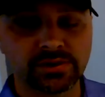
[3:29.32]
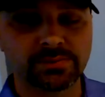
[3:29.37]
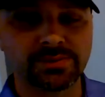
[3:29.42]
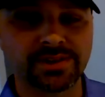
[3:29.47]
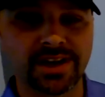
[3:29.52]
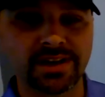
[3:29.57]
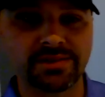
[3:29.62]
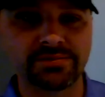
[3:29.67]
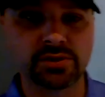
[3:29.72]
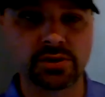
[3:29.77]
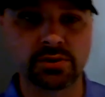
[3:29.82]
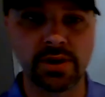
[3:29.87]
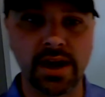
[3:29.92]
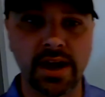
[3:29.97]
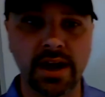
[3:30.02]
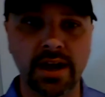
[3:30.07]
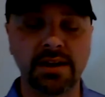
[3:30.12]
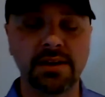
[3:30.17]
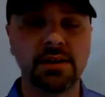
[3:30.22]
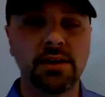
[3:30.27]
from left to
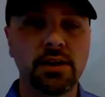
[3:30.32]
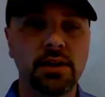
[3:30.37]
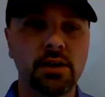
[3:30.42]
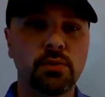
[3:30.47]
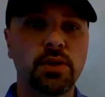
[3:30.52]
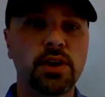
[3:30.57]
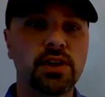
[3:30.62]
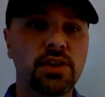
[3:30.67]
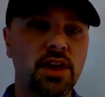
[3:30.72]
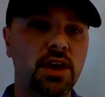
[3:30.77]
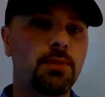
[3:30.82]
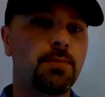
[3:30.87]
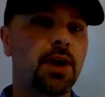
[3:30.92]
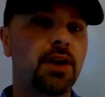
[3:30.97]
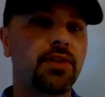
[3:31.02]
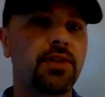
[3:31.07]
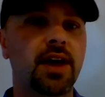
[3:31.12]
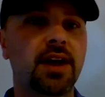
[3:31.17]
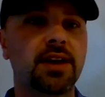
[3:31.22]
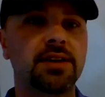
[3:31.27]
right, we can think
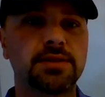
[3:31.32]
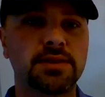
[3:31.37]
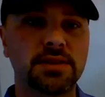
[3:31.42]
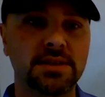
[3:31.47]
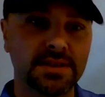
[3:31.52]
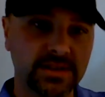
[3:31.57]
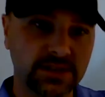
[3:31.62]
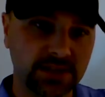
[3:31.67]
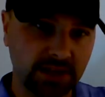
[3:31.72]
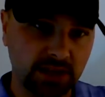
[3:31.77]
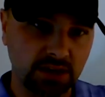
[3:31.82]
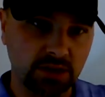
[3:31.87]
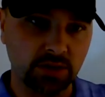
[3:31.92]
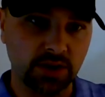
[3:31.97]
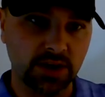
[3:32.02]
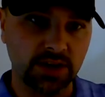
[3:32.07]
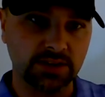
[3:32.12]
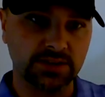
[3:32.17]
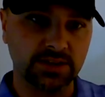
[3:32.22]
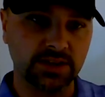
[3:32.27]
about that as
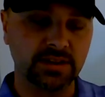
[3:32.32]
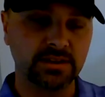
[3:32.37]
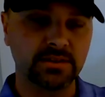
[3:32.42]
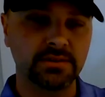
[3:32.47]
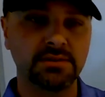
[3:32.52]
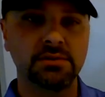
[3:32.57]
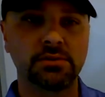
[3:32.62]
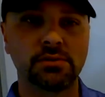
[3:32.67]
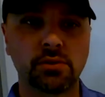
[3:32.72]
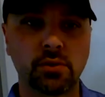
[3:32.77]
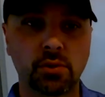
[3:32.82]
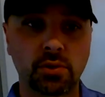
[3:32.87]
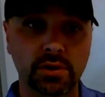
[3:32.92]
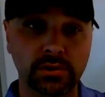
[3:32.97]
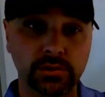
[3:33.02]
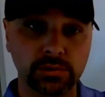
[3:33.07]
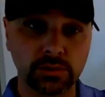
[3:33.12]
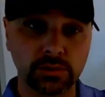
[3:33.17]
decreasing or